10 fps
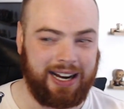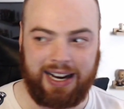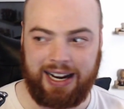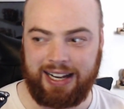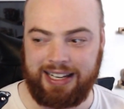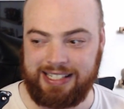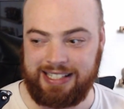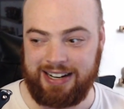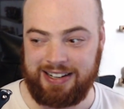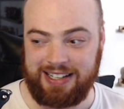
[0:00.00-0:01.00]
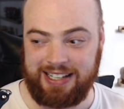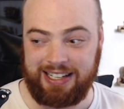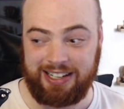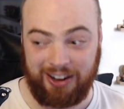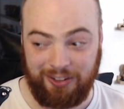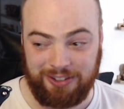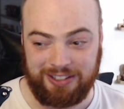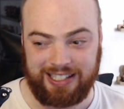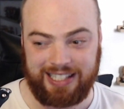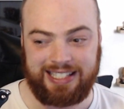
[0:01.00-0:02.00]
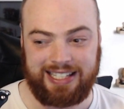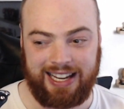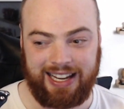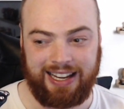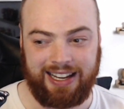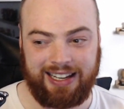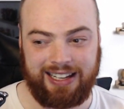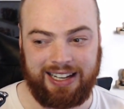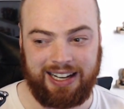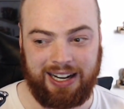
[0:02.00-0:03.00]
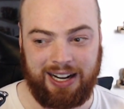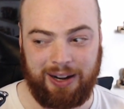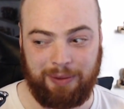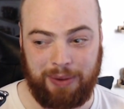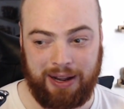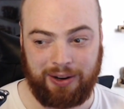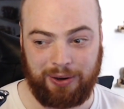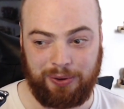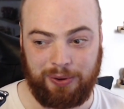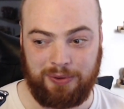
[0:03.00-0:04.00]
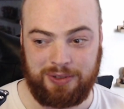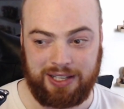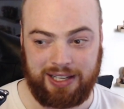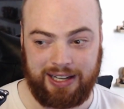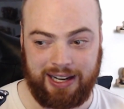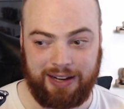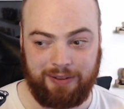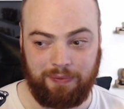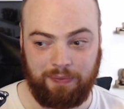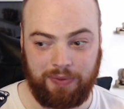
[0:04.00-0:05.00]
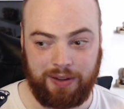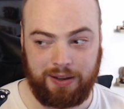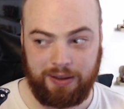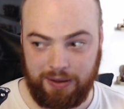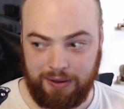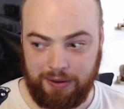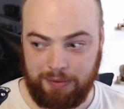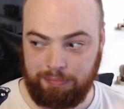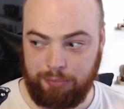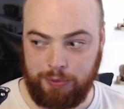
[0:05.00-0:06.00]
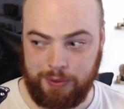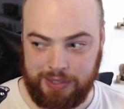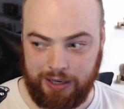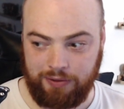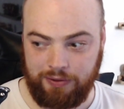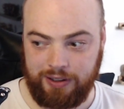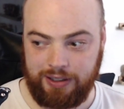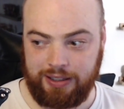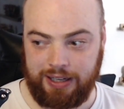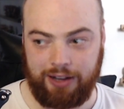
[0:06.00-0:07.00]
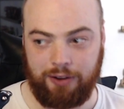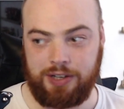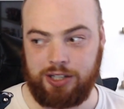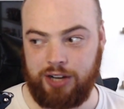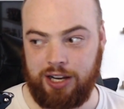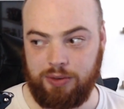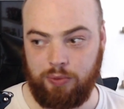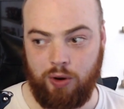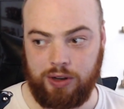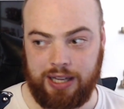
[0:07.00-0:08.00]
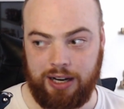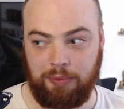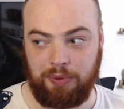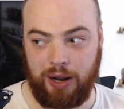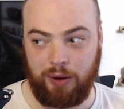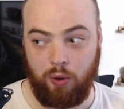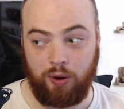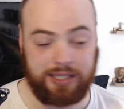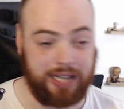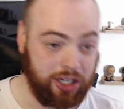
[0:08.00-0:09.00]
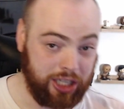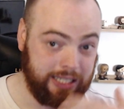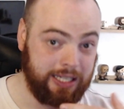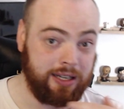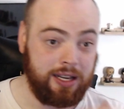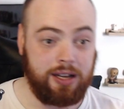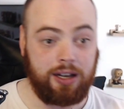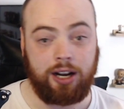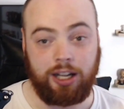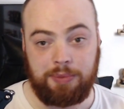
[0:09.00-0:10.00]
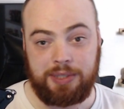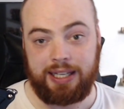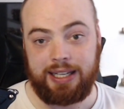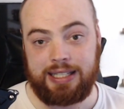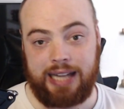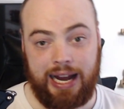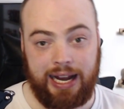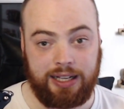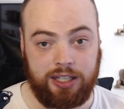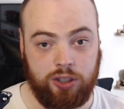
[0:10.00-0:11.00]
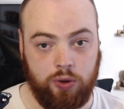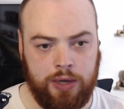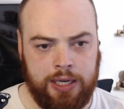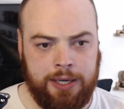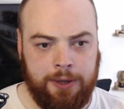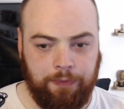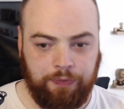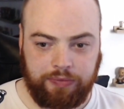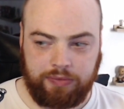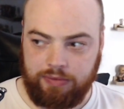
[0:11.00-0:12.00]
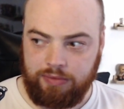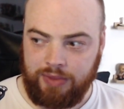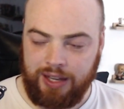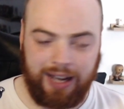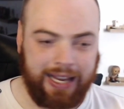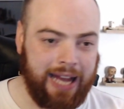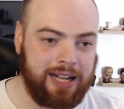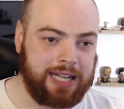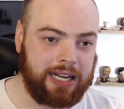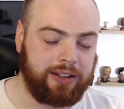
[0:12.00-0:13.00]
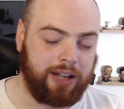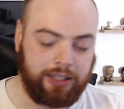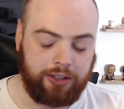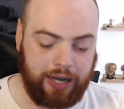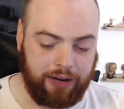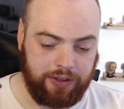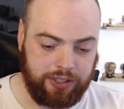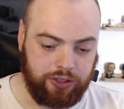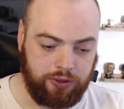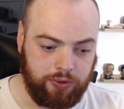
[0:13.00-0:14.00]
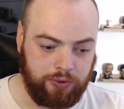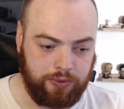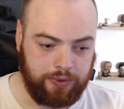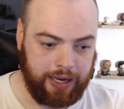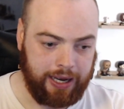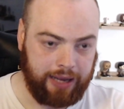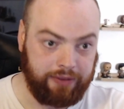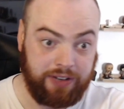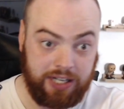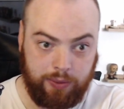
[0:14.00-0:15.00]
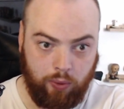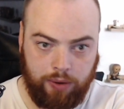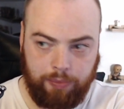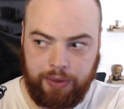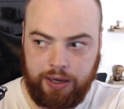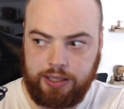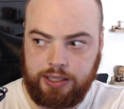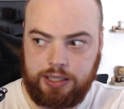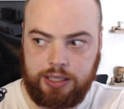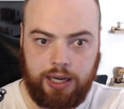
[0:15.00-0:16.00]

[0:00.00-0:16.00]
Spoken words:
and he growls at Banner, who obviously poops himself. Then obviously Strange and Wong stand up, and Wong is actually eating Club Obsidian's hand. So again, it's kind of a little reference to Infinity War, because